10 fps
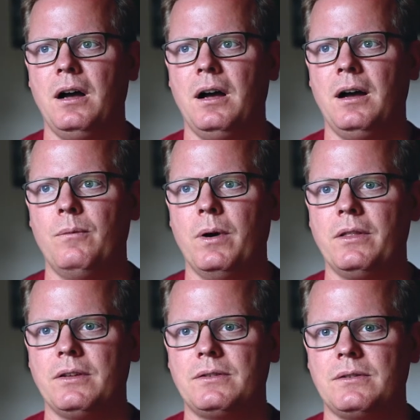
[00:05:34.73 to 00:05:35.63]
on where
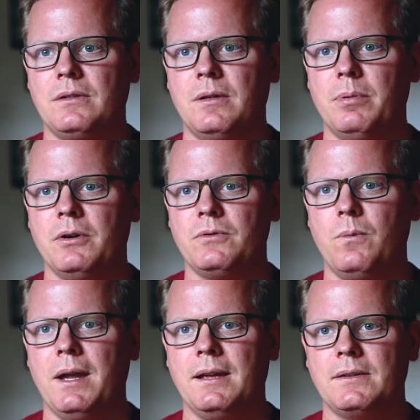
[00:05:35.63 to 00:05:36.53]
the bird's
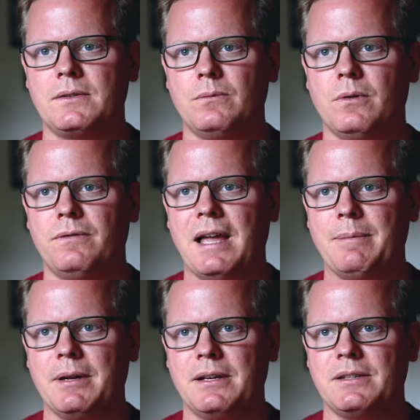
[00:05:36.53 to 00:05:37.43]
wings were
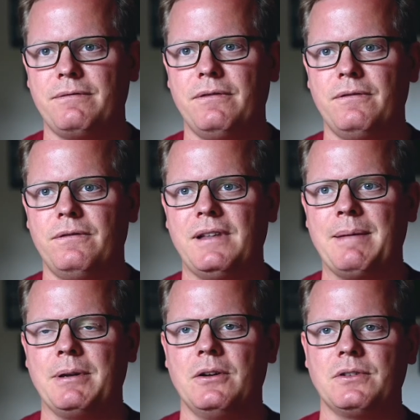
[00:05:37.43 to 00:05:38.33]
flapping, because the
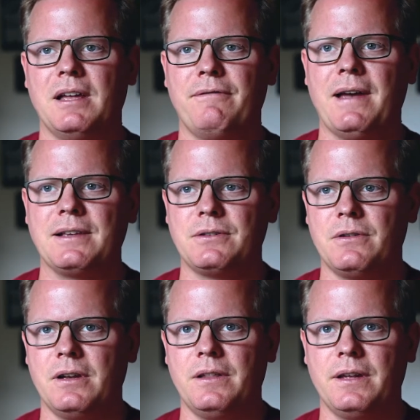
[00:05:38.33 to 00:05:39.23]
flapping goes a lot faster
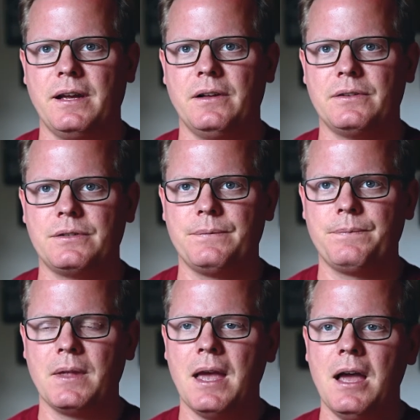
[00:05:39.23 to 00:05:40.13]
than anything else.
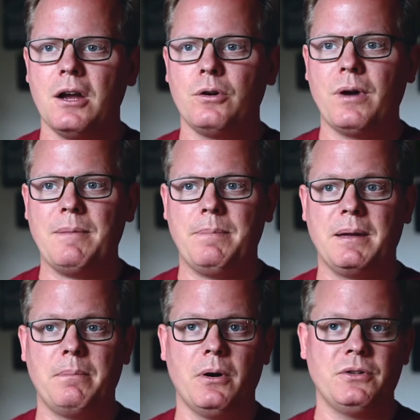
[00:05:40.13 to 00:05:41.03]
Great
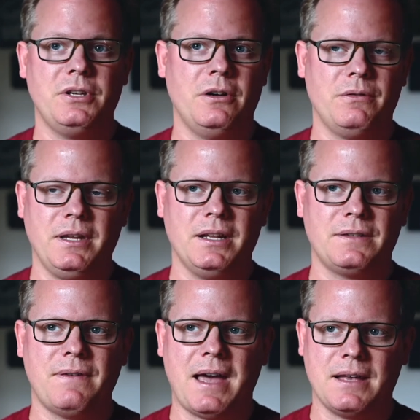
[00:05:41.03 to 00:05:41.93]
big birds you don't need as
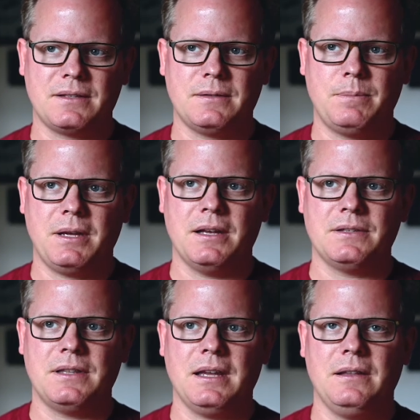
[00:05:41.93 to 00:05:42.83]
fast
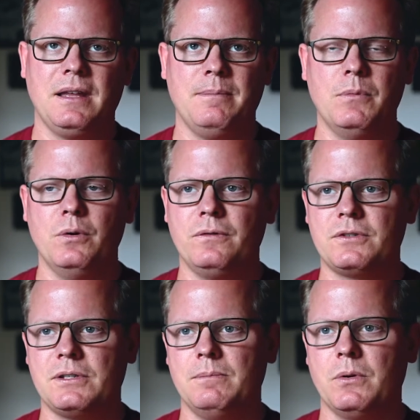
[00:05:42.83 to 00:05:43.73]
because they
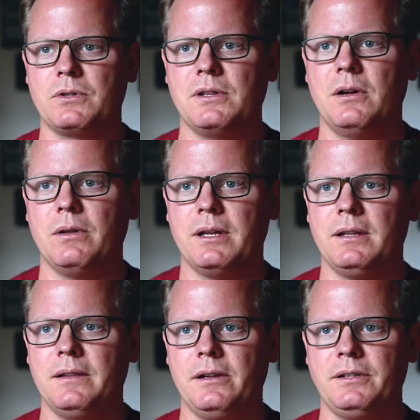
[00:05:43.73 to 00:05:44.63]
move more slowly.
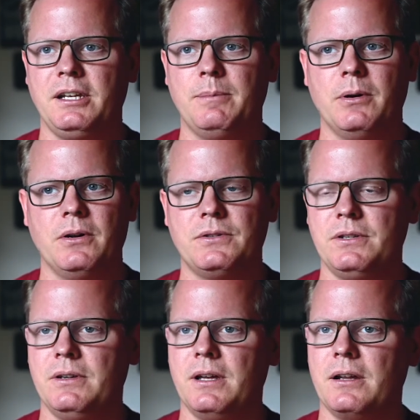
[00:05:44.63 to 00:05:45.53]
Little teeny birds,
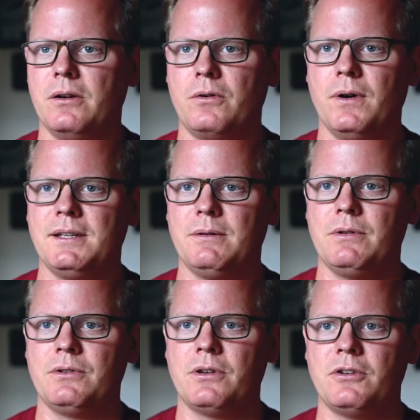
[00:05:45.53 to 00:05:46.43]
you got to go crazy with
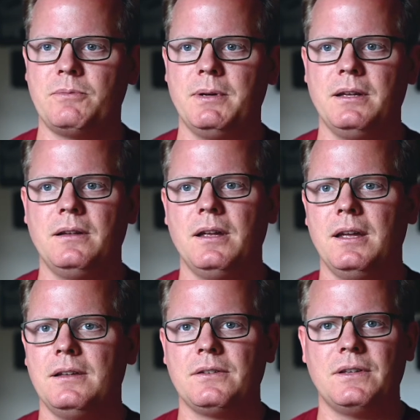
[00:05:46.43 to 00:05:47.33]
your shutter speed.
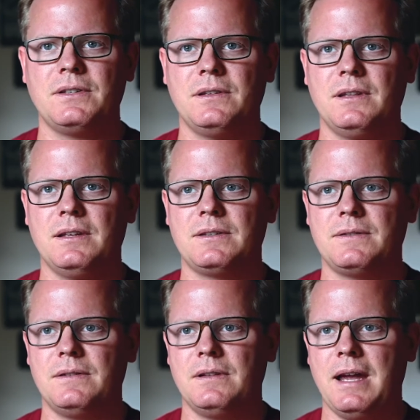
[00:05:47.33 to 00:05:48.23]
So
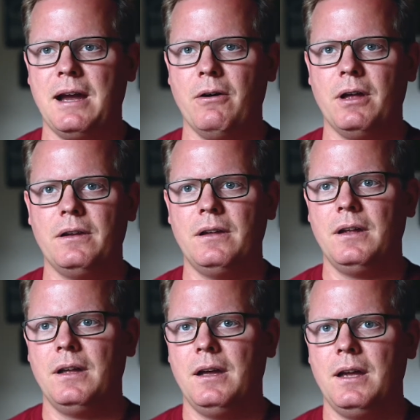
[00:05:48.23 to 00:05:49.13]
this heron
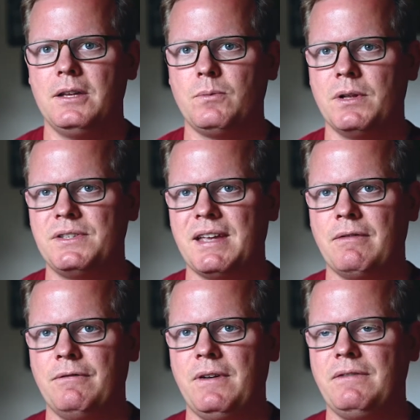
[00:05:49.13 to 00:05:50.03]
is
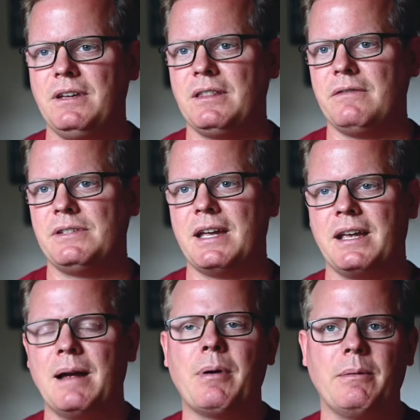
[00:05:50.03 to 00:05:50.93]
1/750th of a
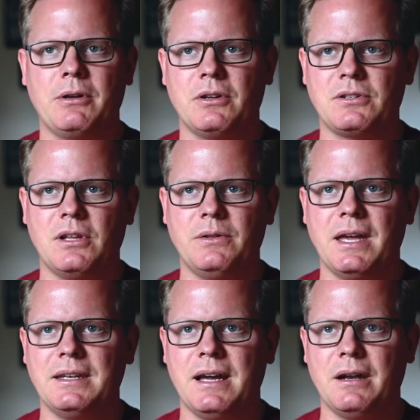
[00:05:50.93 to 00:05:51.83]
second. I probably could have slowed
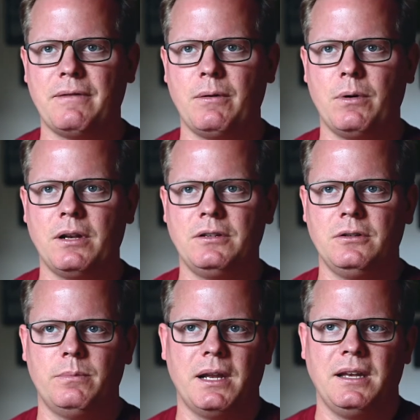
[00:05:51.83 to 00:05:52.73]
that down if I wanted to,
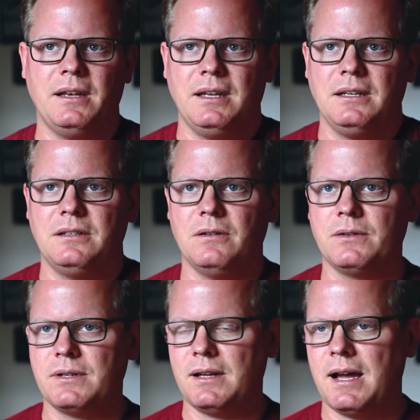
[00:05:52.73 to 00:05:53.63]
but I didn't need to. I
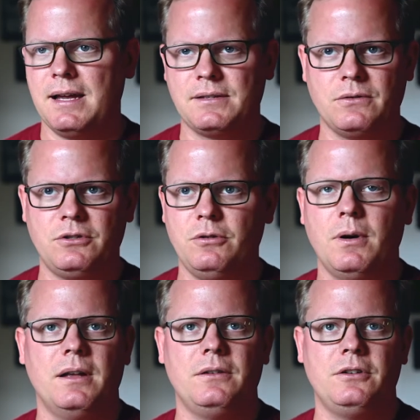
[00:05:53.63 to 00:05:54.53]
was at ISO
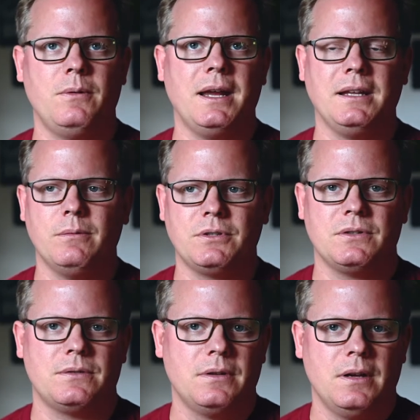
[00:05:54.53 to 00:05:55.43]
280, which
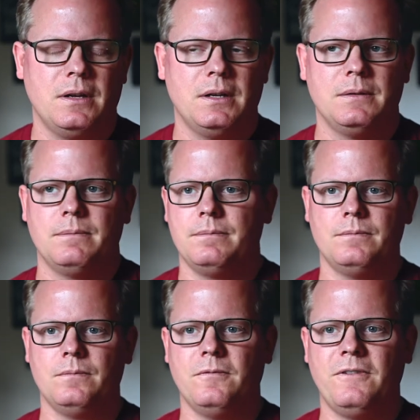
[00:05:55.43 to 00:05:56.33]
is
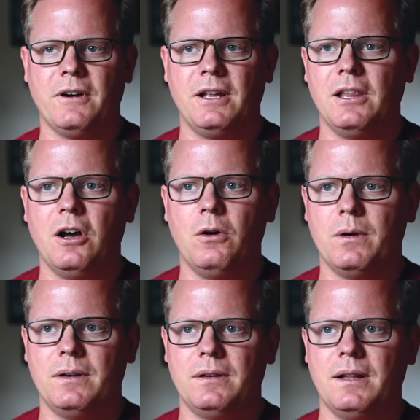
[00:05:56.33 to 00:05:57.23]
very low
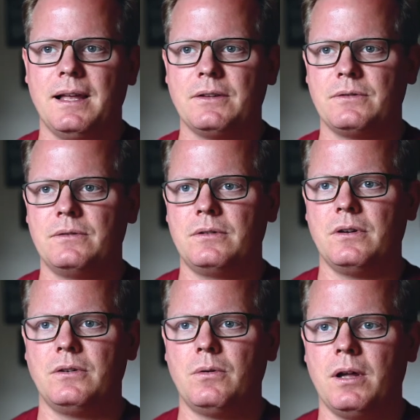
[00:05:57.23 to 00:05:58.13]
and allows
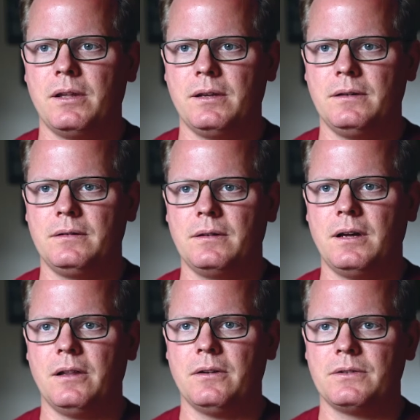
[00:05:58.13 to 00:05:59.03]
good quality
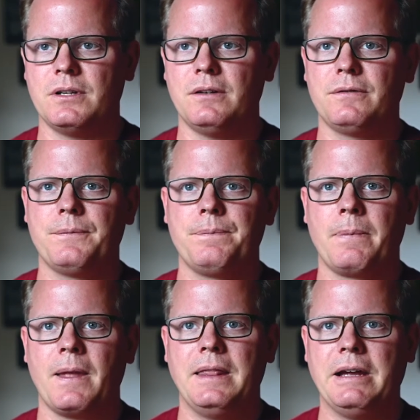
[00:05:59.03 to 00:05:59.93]
color and stuff.
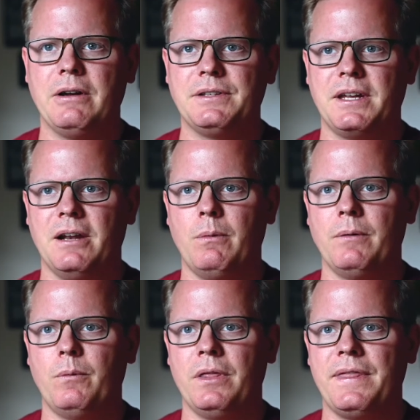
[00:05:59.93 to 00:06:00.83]
And there he is again at
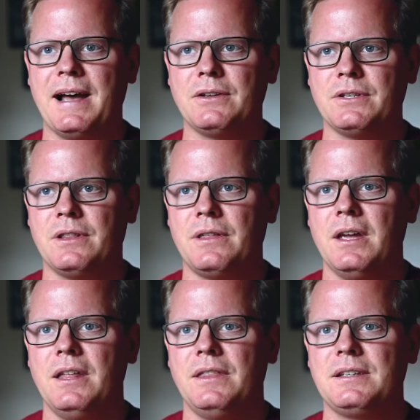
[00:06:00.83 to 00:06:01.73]
1/1000th.
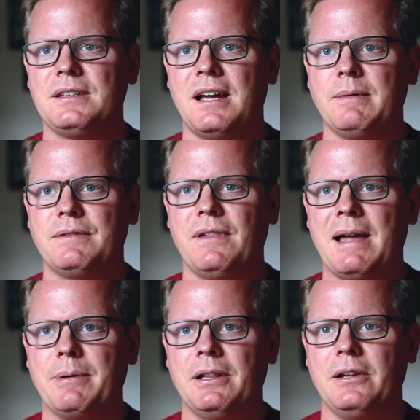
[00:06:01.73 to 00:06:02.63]
This time he's
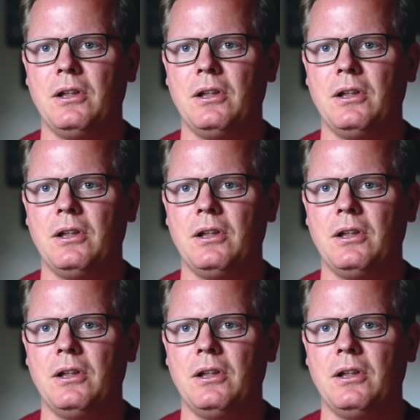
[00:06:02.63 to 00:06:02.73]
flapping a little